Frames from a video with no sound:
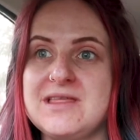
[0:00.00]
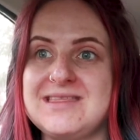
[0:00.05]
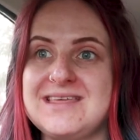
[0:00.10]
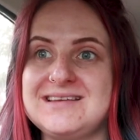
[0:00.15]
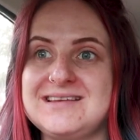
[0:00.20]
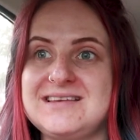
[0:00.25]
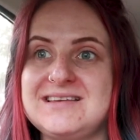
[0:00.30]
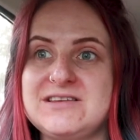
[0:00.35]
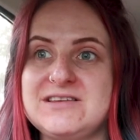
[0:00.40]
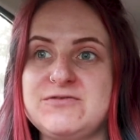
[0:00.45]

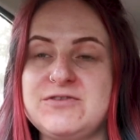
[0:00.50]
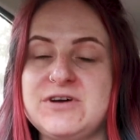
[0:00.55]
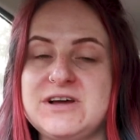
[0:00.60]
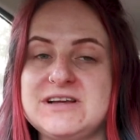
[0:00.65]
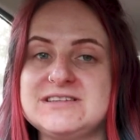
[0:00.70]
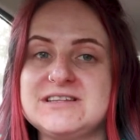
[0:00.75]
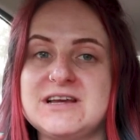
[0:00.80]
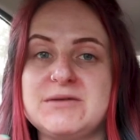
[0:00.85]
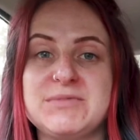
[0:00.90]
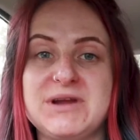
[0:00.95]
This is the
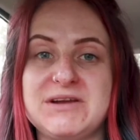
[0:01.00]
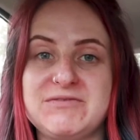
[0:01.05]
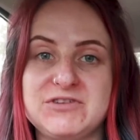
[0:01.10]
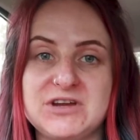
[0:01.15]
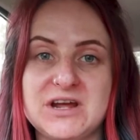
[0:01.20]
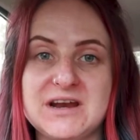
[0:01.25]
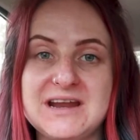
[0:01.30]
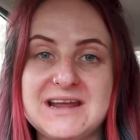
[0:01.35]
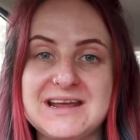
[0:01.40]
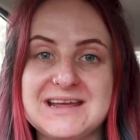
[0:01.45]
first time they've
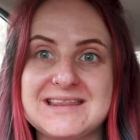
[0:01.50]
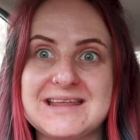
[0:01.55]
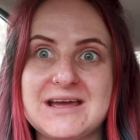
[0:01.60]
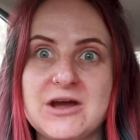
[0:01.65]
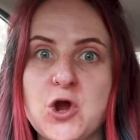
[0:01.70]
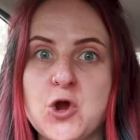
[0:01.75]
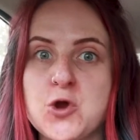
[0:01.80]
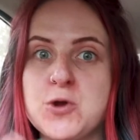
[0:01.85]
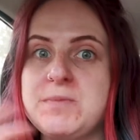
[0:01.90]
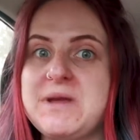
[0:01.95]
done it and they're
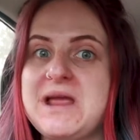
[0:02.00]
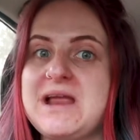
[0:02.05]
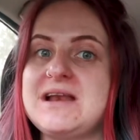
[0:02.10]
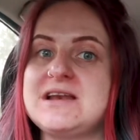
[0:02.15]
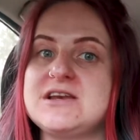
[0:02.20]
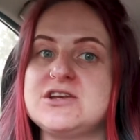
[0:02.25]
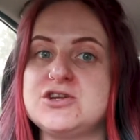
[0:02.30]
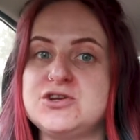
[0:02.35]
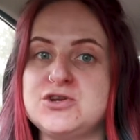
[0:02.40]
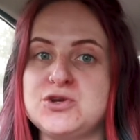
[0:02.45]

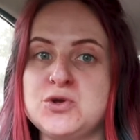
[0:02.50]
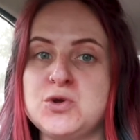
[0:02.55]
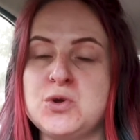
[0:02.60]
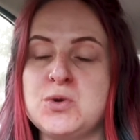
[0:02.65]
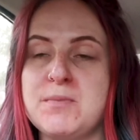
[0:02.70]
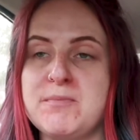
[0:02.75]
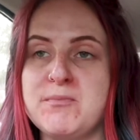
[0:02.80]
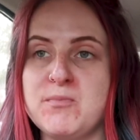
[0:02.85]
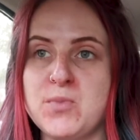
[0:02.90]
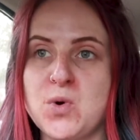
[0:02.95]
hoping to
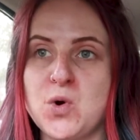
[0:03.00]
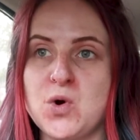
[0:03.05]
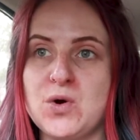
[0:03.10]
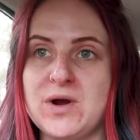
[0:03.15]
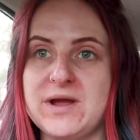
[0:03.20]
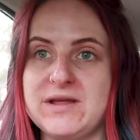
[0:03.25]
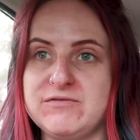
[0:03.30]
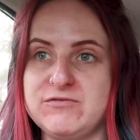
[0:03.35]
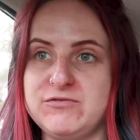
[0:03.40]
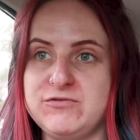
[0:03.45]
do
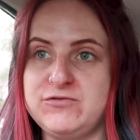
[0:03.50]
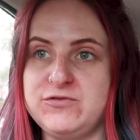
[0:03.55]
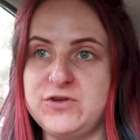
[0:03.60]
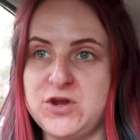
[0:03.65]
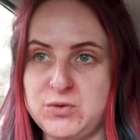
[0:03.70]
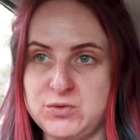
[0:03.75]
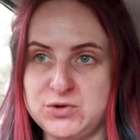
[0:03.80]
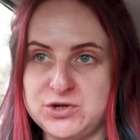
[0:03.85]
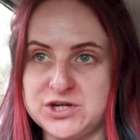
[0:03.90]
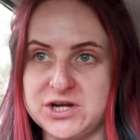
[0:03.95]
more in
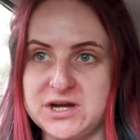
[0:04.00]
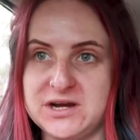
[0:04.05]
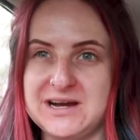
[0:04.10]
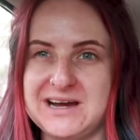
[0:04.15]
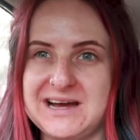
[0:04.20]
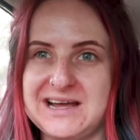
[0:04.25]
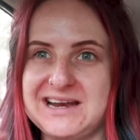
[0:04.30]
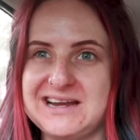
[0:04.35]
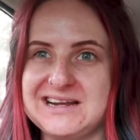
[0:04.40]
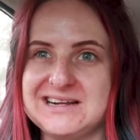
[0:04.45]
future
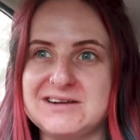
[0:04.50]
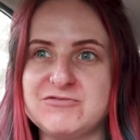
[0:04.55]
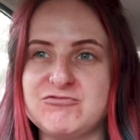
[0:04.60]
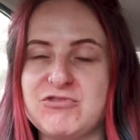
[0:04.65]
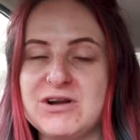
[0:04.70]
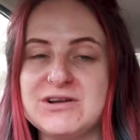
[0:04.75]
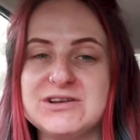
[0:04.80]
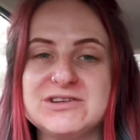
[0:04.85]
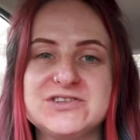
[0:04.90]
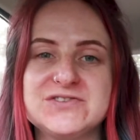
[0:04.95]
and it
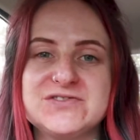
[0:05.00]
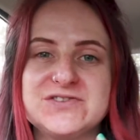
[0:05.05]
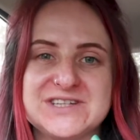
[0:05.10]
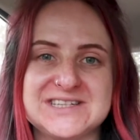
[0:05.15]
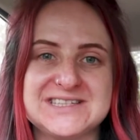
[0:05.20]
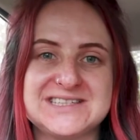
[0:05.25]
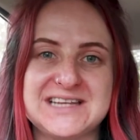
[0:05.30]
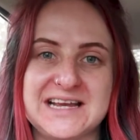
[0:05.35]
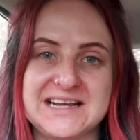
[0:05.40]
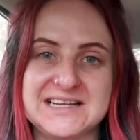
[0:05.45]
runs for
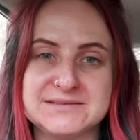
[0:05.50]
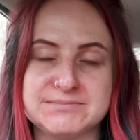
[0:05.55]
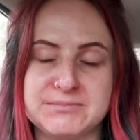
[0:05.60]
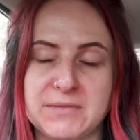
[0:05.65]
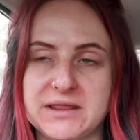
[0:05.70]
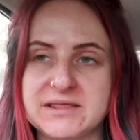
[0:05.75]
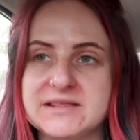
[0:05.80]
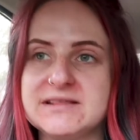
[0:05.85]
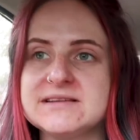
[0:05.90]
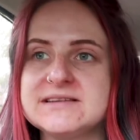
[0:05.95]
six
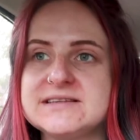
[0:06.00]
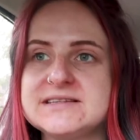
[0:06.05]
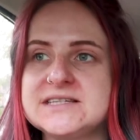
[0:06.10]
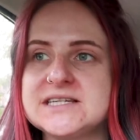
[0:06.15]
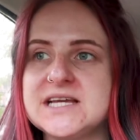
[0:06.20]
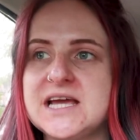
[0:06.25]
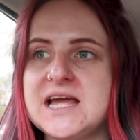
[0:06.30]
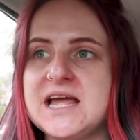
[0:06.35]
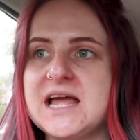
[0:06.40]
months.